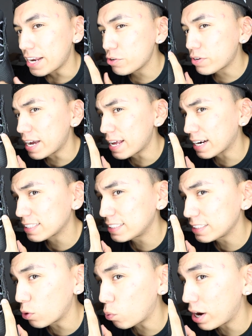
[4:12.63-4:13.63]
And you can actually
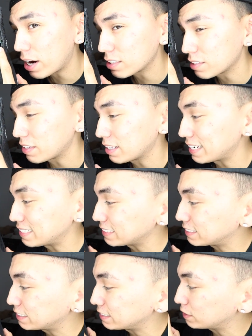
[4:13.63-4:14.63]
see the wires of the
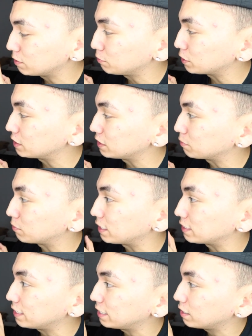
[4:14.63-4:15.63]
lacing system. You can see them
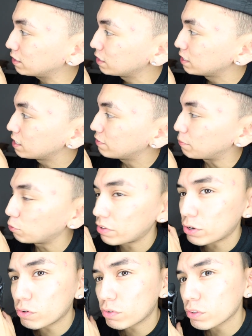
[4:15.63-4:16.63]
right there. If I move
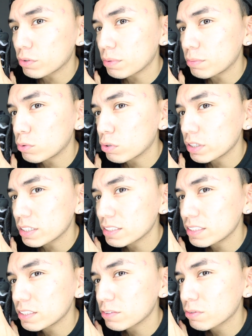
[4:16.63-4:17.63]
that over a little bit more, you can
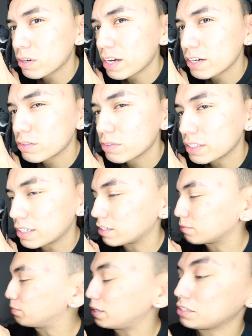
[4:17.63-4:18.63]
see it right over
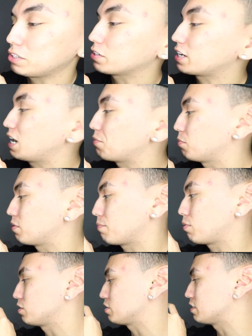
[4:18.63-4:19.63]
there. Barely on camera, but in
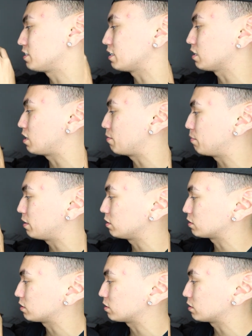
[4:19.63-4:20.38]
person, you can see it a lot better.